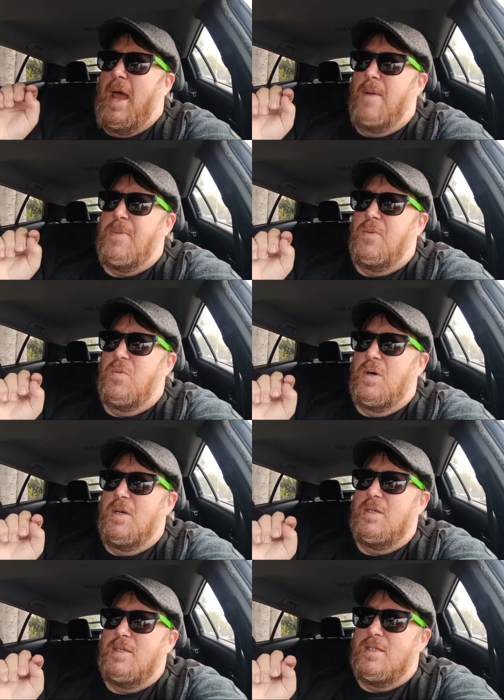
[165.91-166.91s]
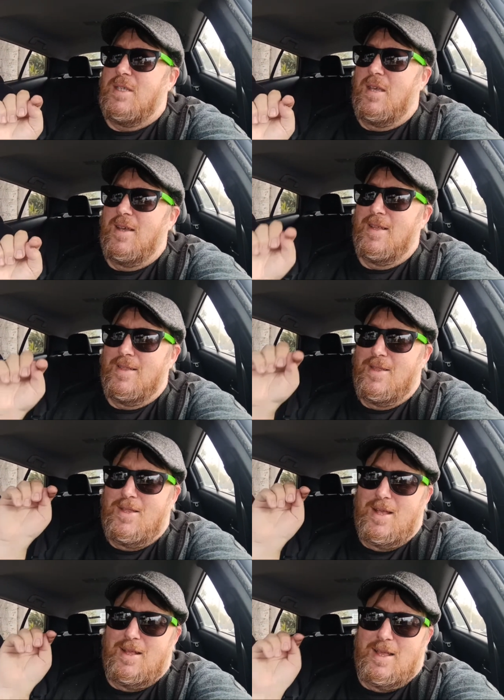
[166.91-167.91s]
happened was
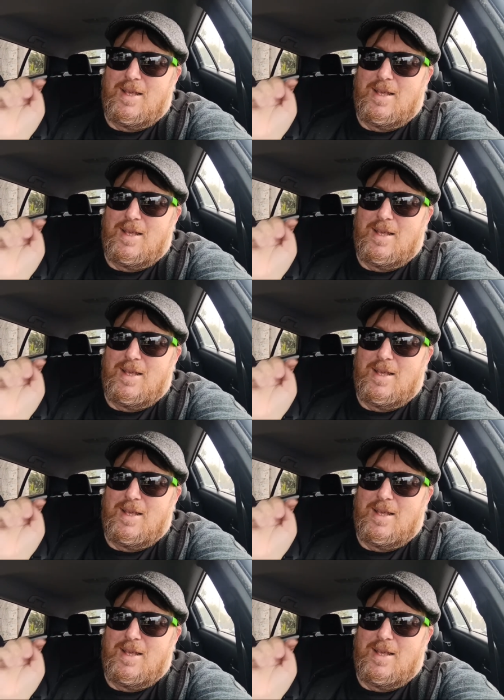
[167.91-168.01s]
uh,